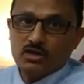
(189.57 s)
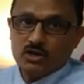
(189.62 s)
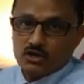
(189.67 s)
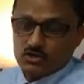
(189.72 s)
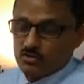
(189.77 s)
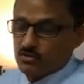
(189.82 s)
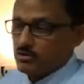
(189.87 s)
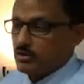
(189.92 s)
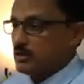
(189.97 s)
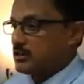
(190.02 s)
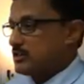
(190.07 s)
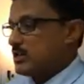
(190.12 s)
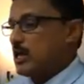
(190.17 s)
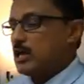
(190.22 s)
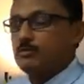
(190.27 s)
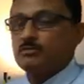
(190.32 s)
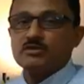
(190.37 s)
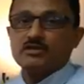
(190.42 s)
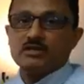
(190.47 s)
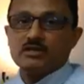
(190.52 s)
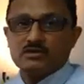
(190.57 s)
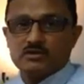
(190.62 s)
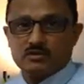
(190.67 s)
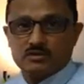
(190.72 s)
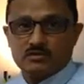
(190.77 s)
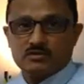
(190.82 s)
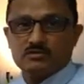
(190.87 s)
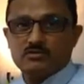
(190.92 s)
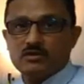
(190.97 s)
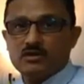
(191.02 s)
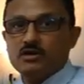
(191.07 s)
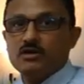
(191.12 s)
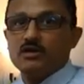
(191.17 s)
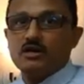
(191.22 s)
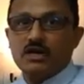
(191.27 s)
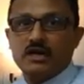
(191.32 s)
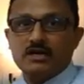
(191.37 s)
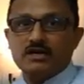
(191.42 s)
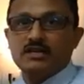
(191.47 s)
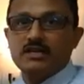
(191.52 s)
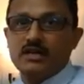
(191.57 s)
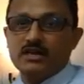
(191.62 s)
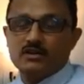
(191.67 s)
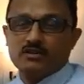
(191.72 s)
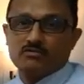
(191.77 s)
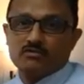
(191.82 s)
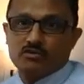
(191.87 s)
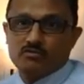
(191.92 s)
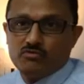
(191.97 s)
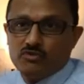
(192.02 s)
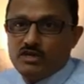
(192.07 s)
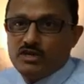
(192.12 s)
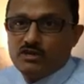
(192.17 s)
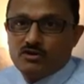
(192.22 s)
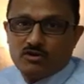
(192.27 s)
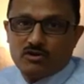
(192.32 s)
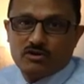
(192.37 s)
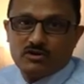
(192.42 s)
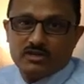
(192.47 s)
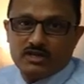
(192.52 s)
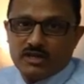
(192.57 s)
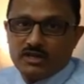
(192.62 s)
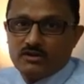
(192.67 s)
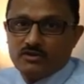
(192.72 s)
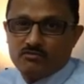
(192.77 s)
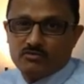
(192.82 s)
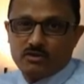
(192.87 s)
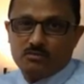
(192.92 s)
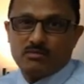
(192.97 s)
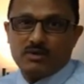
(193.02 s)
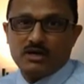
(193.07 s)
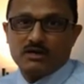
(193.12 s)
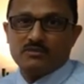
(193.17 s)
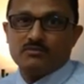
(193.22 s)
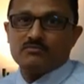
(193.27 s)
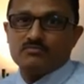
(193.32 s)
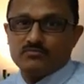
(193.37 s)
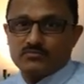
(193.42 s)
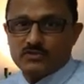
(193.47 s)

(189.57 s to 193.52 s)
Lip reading: So this helps us at the end of the week or at the end of the month,